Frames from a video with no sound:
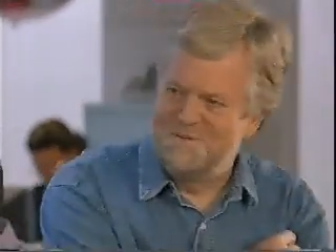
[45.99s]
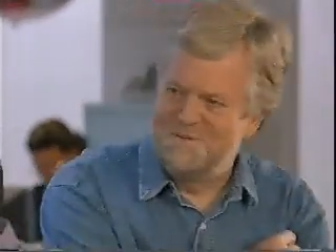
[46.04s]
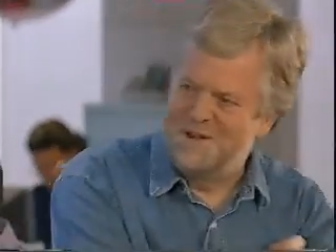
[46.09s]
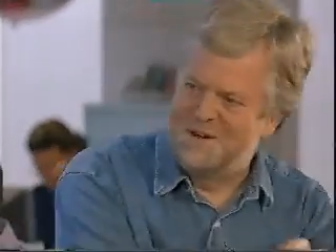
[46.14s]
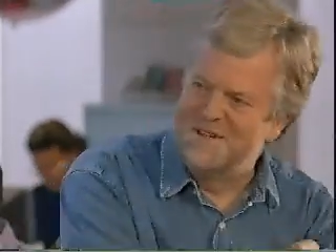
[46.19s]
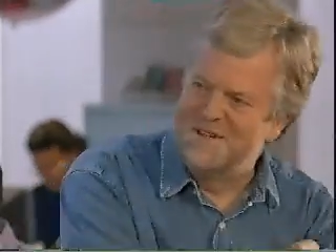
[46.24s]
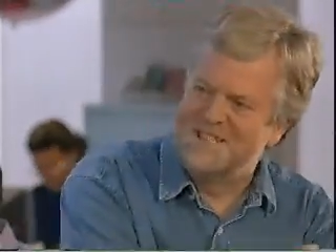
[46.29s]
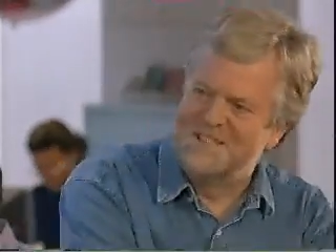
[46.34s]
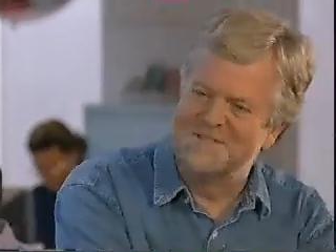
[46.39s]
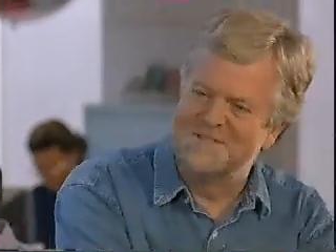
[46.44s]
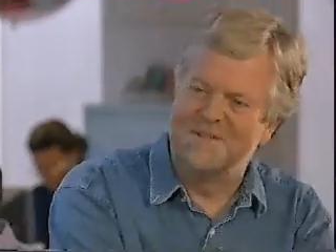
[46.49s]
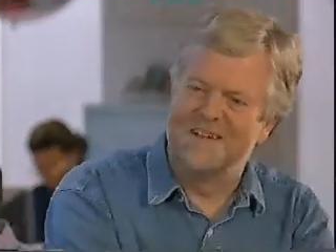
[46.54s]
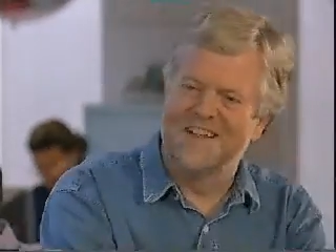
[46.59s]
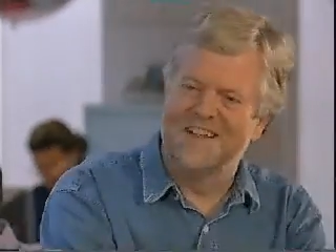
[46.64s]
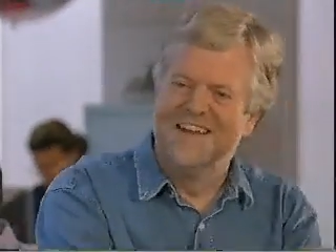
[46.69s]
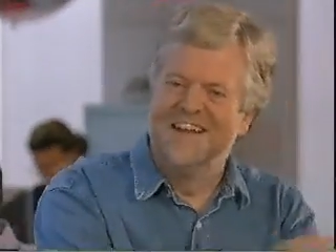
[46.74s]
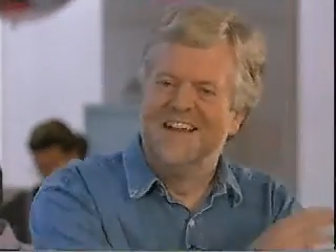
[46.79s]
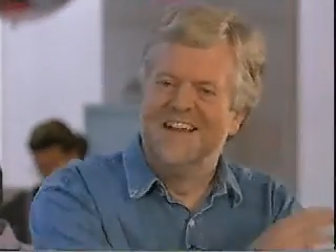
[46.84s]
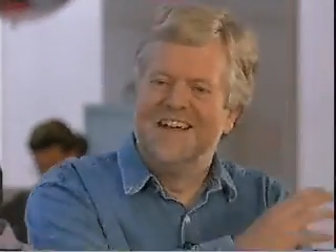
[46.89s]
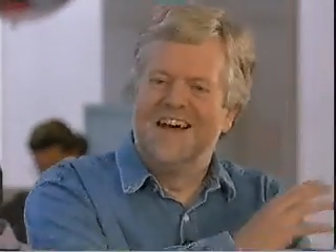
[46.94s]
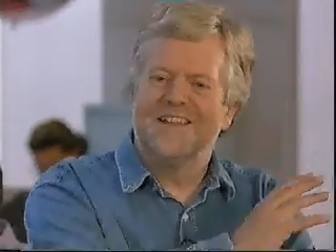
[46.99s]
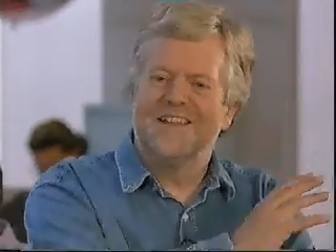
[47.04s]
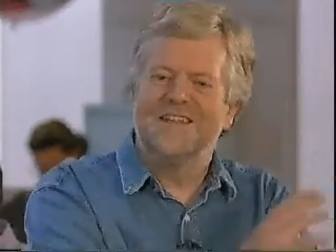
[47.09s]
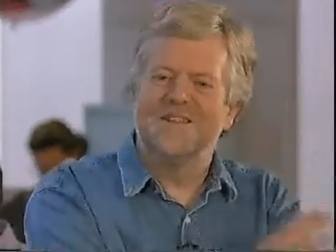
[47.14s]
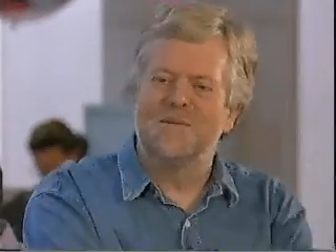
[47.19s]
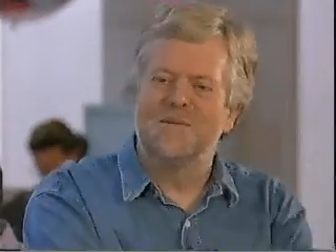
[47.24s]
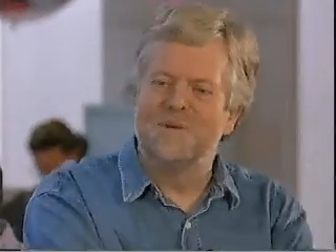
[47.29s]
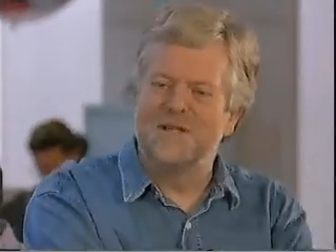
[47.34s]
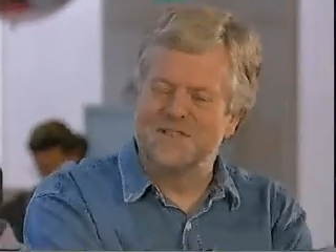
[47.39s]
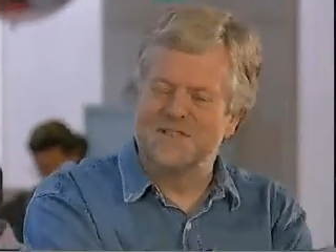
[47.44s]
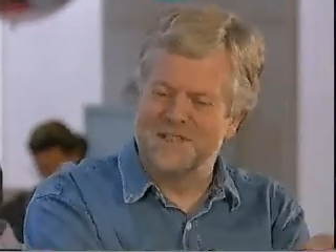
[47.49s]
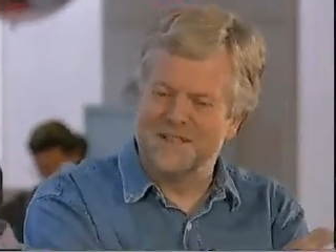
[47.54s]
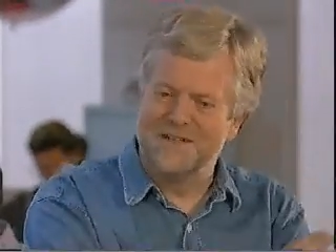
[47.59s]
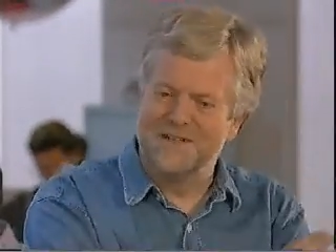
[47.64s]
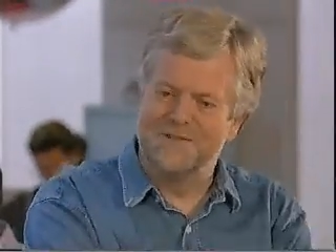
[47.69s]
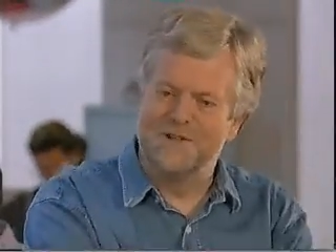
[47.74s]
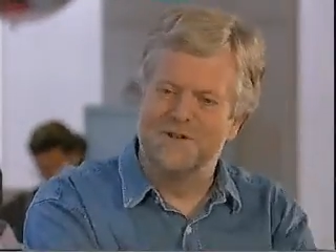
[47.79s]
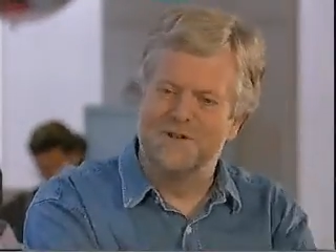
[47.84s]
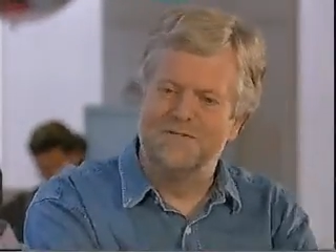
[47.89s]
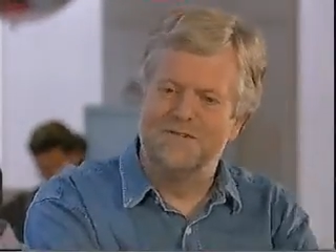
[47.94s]
to be honest, but I think the bits that
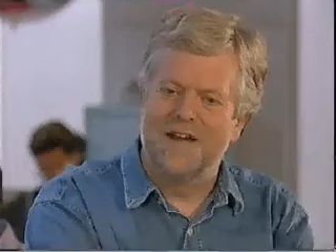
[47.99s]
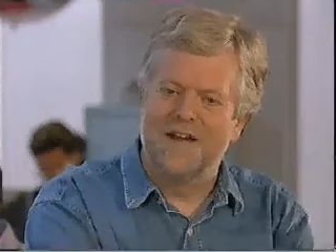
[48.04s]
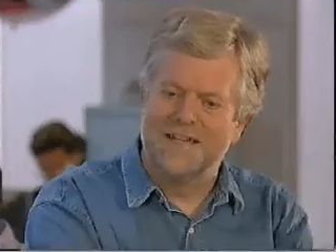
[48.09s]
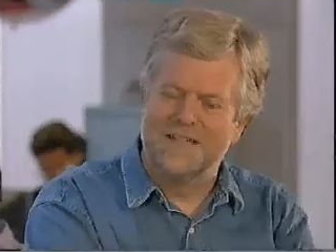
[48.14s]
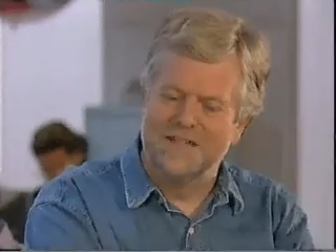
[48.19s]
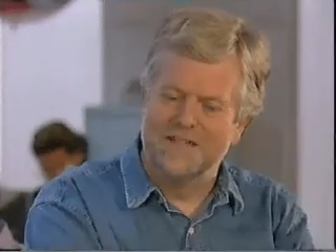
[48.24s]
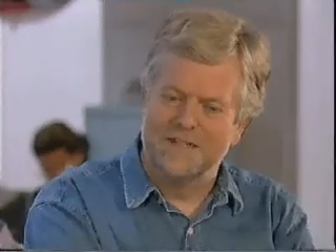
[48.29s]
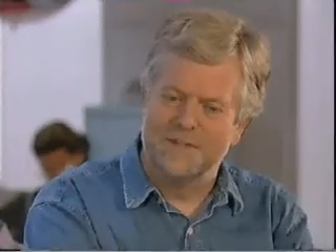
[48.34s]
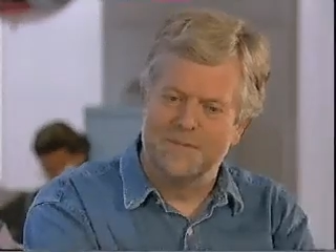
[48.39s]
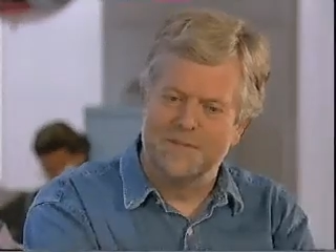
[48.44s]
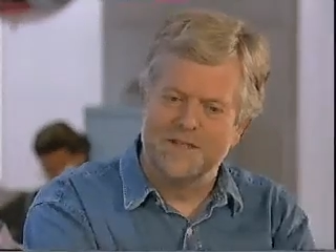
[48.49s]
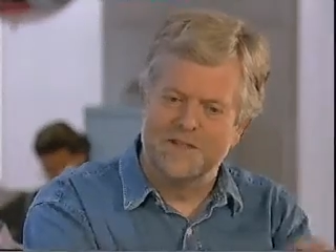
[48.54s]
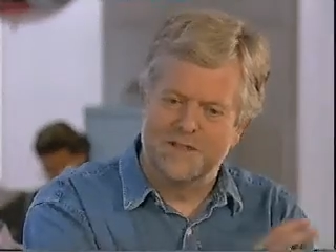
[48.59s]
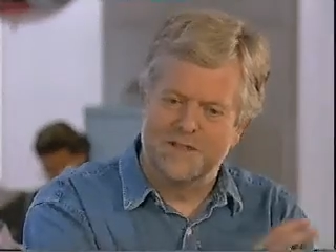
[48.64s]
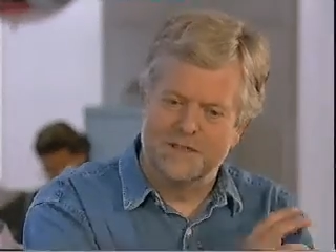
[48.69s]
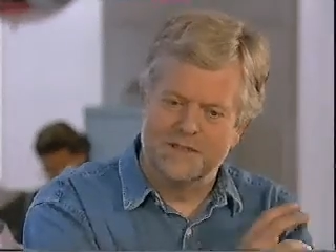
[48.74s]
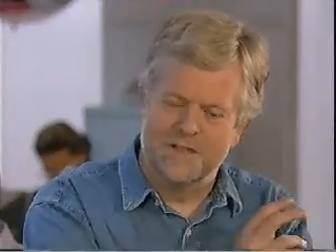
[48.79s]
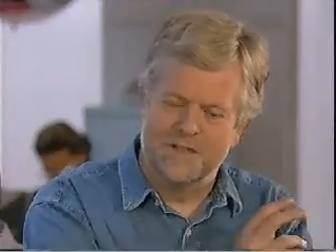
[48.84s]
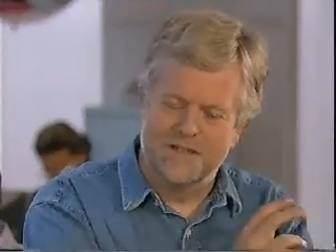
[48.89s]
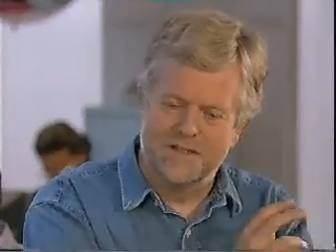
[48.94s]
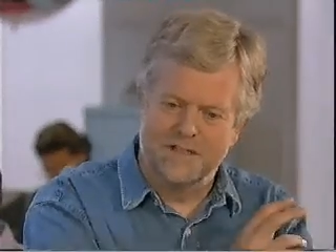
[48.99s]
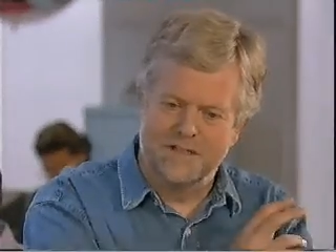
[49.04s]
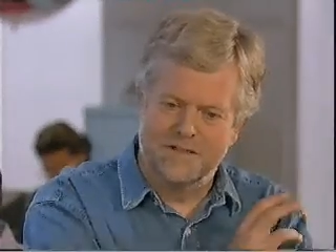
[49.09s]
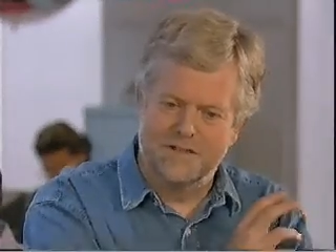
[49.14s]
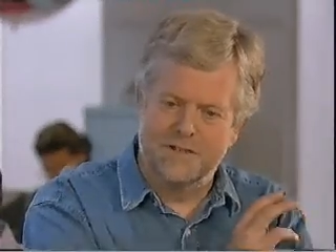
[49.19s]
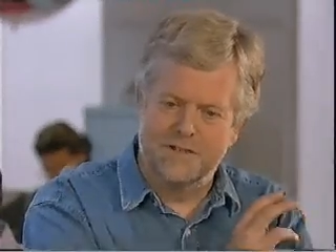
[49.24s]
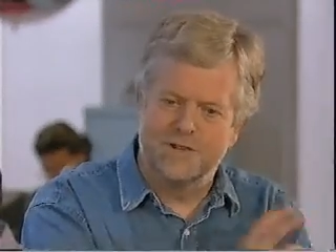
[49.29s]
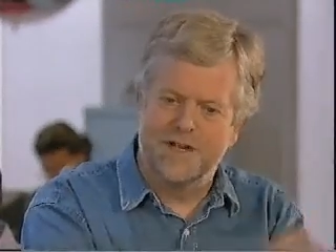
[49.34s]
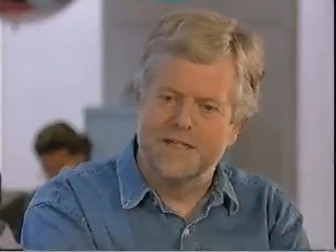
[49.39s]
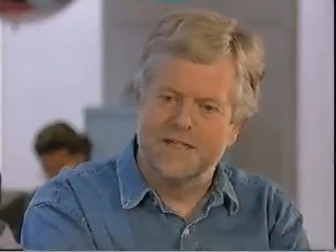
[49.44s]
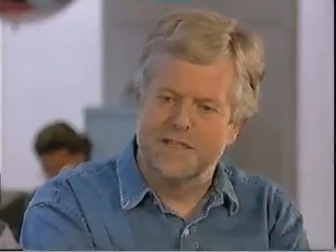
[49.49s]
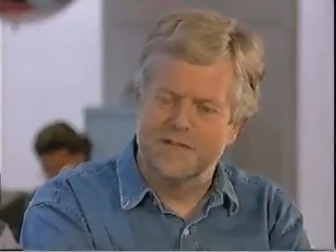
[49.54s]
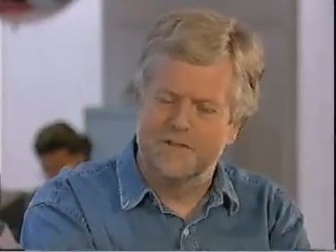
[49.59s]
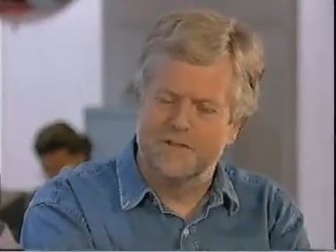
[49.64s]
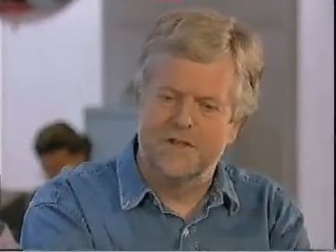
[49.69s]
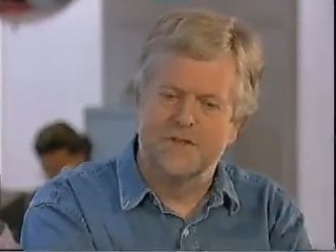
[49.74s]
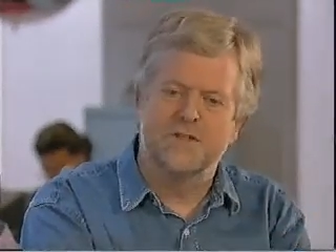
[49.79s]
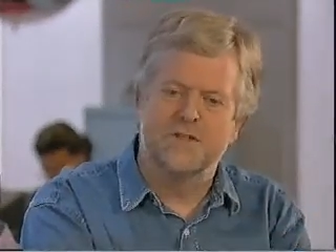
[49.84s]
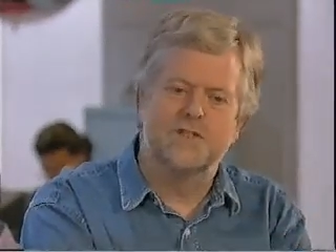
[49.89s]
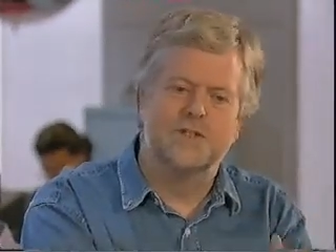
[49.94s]
they've got right and the bits that are attractive
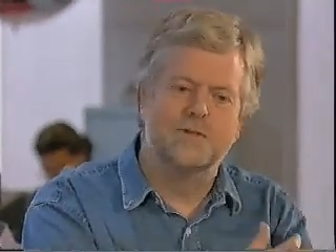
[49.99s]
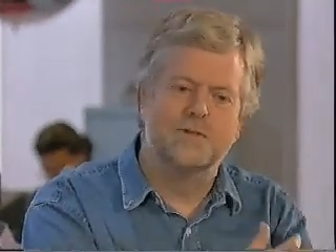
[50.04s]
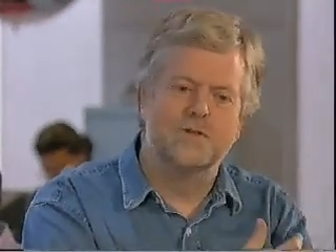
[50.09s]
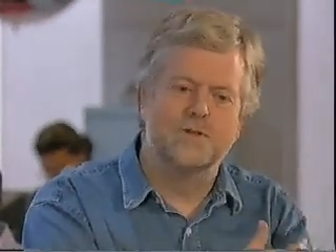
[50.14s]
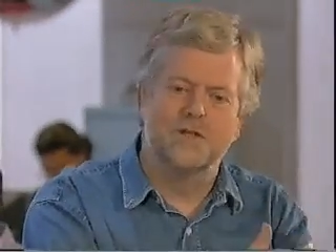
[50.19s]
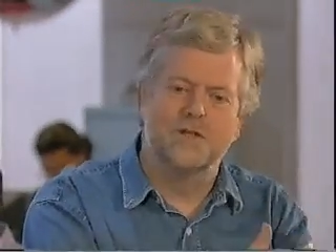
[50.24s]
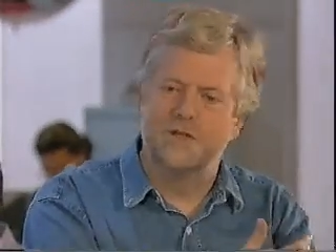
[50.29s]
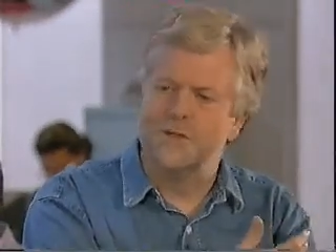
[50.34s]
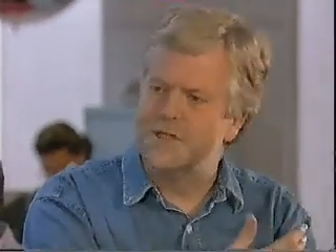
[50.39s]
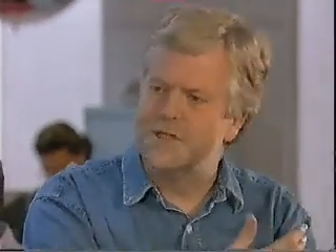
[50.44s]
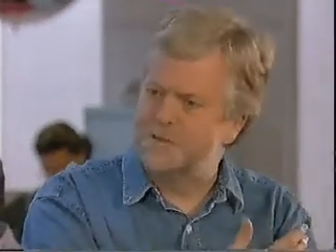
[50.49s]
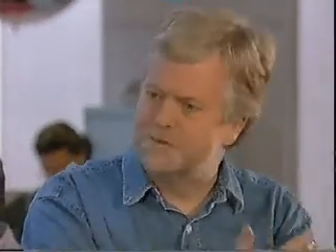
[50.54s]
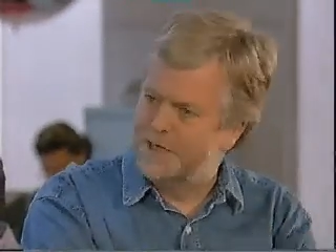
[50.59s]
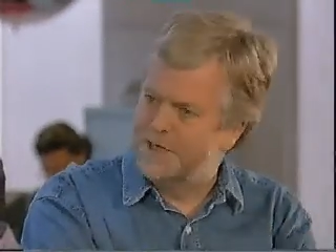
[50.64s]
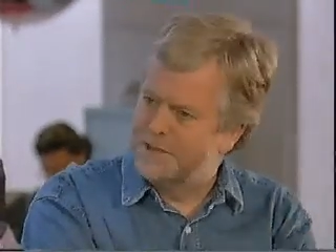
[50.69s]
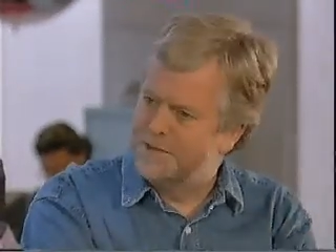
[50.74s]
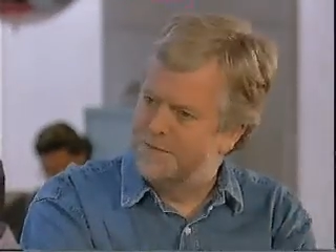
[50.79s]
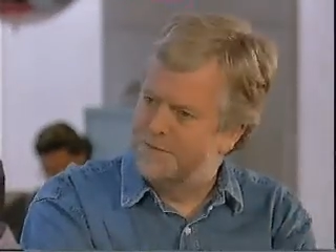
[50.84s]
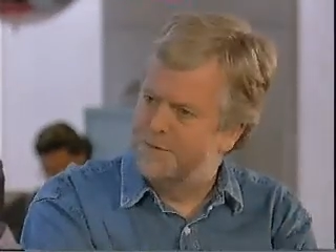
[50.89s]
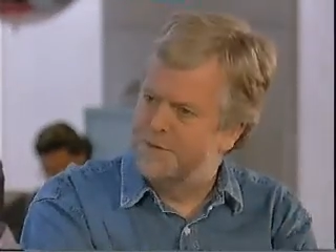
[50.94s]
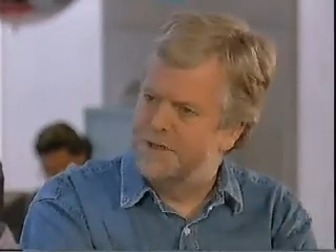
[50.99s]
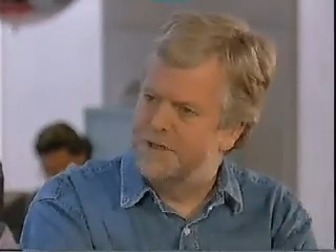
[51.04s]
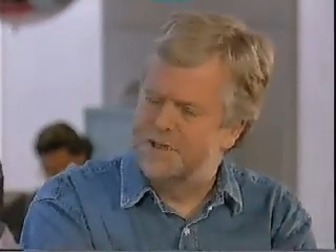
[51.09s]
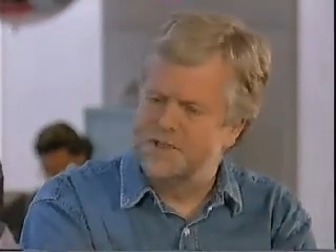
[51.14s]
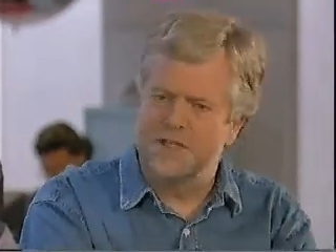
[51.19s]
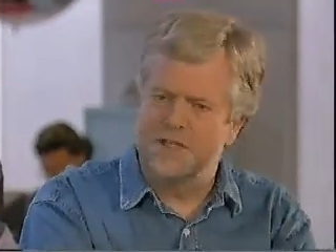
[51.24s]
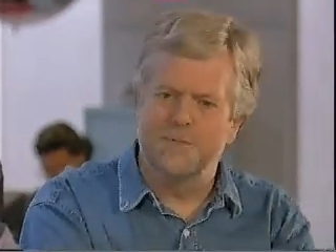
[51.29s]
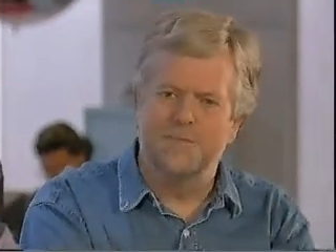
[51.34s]
are that the children are doing creative things.